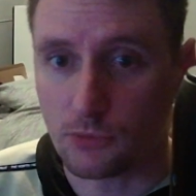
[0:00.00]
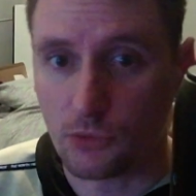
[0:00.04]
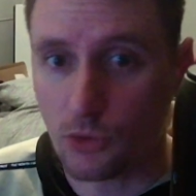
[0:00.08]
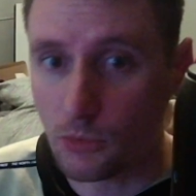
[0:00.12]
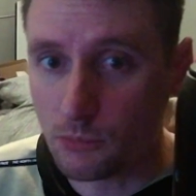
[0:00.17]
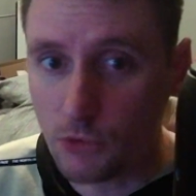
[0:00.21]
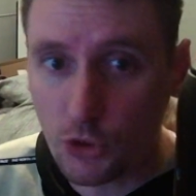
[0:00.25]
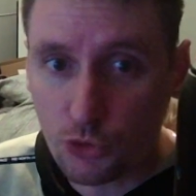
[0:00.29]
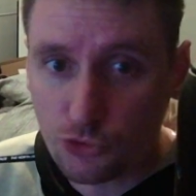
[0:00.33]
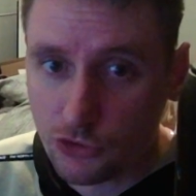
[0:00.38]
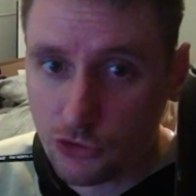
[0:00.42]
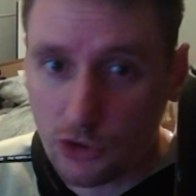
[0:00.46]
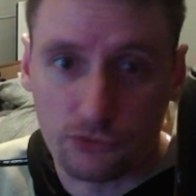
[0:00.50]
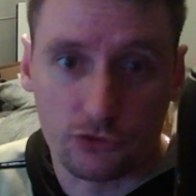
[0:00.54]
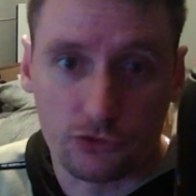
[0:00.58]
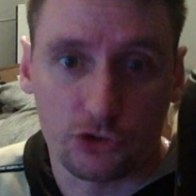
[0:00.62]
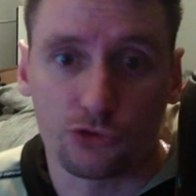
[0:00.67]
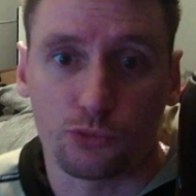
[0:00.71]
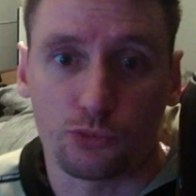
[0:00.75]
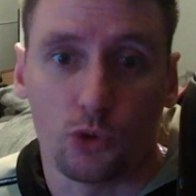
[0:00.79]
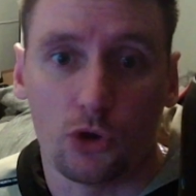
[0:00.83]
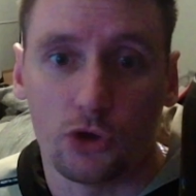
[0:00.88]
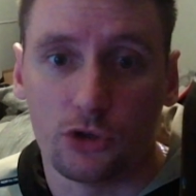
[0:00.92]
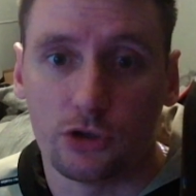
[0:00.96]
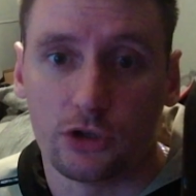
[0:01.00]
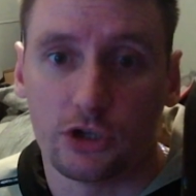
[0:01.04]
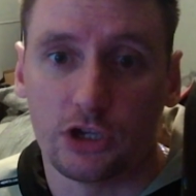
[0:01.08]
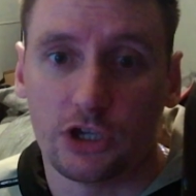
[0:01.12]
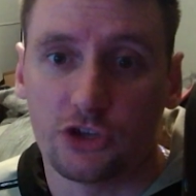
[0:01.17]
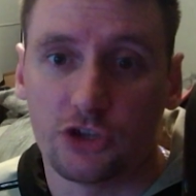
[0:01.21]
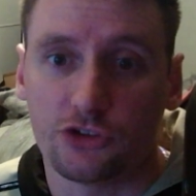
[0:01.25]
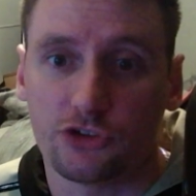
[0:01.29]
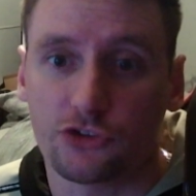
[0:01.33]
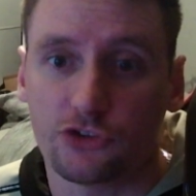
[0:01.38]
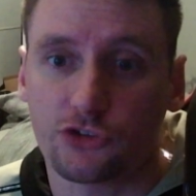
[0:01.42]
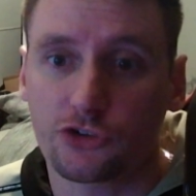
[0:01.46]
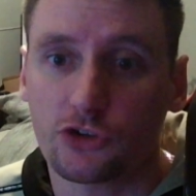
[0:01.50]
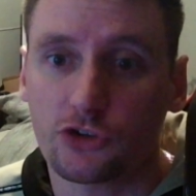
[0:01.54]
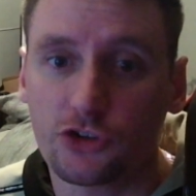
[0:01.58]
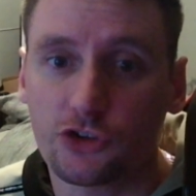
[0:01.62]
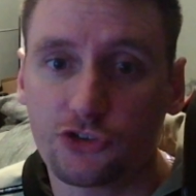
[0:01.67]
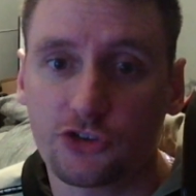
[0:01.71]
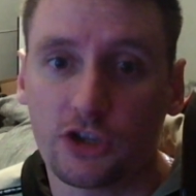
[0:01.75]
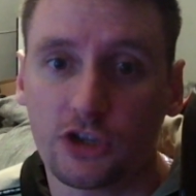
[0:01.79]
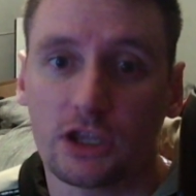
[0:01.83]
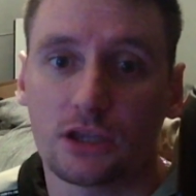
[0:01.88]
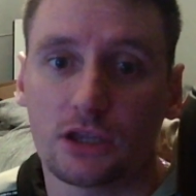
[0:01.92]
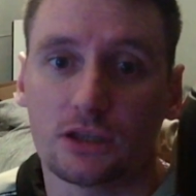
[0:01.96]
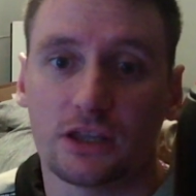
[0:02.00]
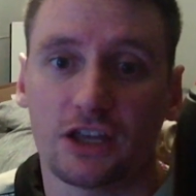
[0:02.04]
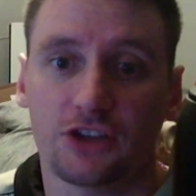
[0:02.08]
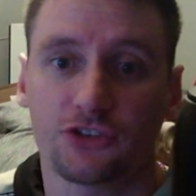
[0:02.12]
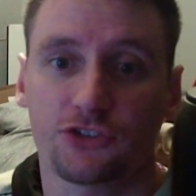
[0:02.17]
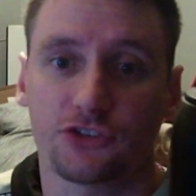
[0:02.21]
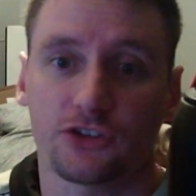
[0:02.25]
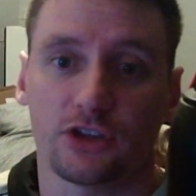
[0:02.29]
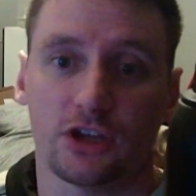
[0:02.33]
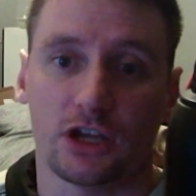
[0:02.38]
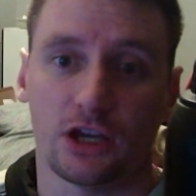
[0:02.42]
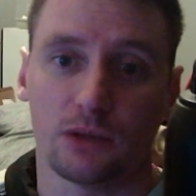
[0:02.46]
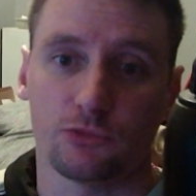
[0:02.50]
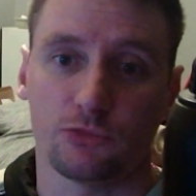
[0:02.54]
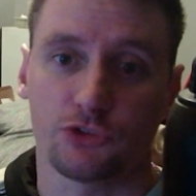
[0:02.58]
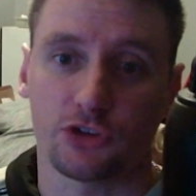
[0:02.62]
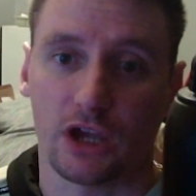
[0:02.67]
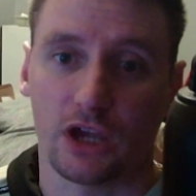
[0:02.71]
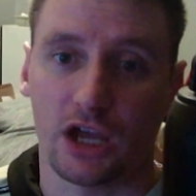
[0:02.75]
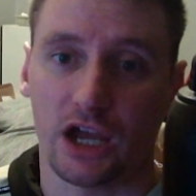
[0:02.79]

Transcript: Most obvious one is it's going to take less time to